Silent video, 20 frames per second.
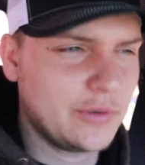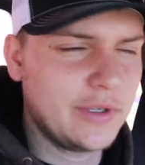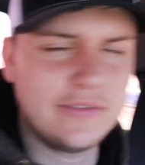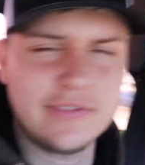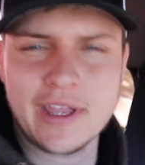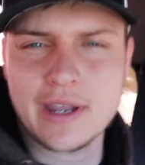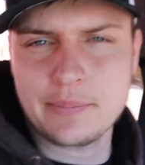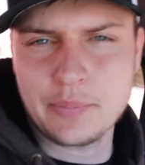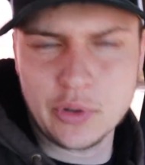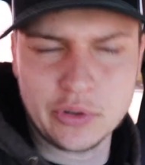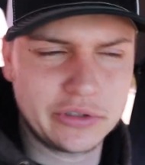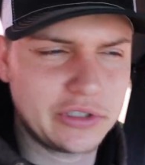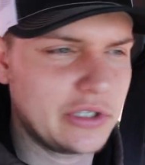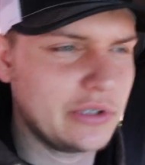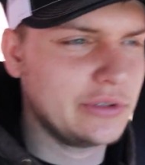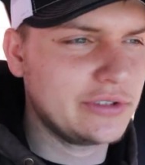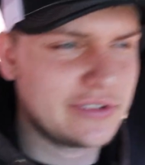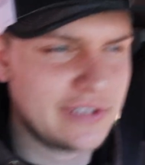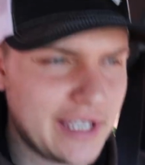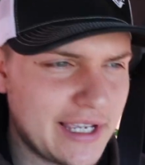We've like pulled
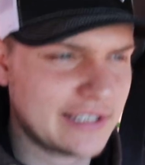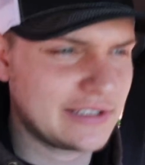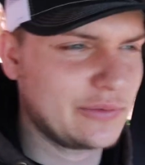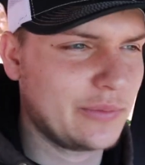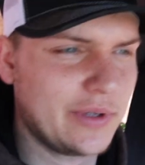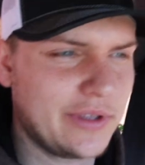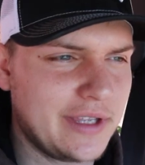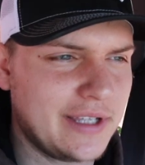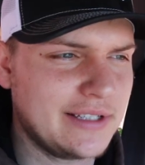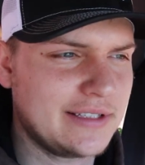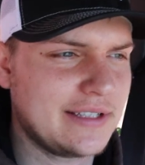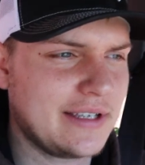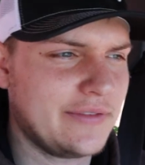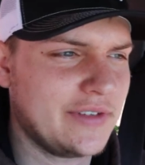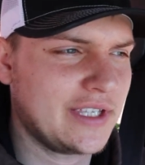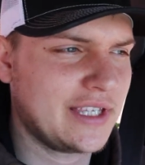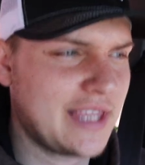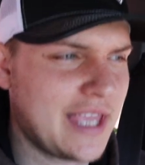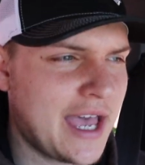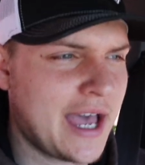goosenecks with it and stuff
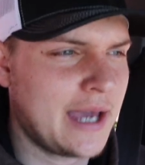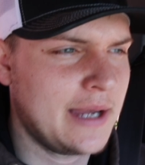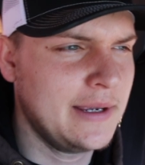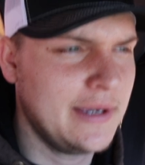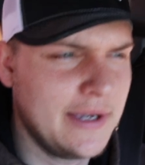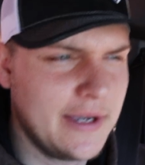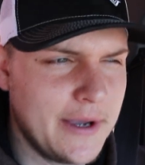like that.